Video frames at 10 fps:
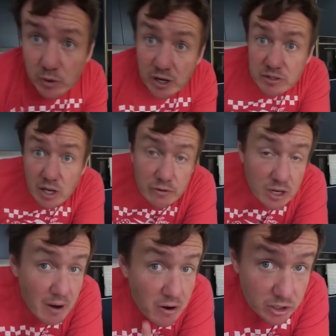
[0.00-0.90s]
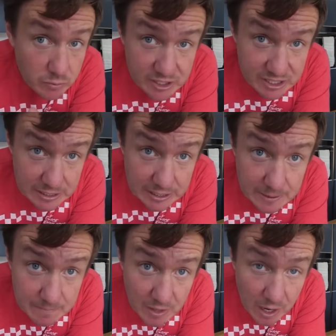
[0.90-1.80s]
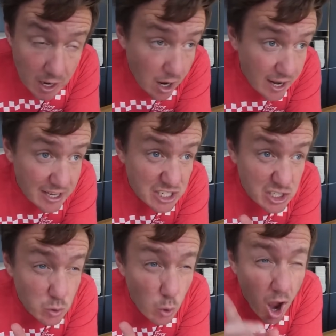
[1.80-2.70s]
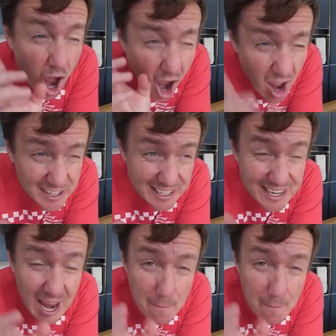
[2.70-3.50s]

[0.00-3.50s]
When I was over in America recently, I actually saw honey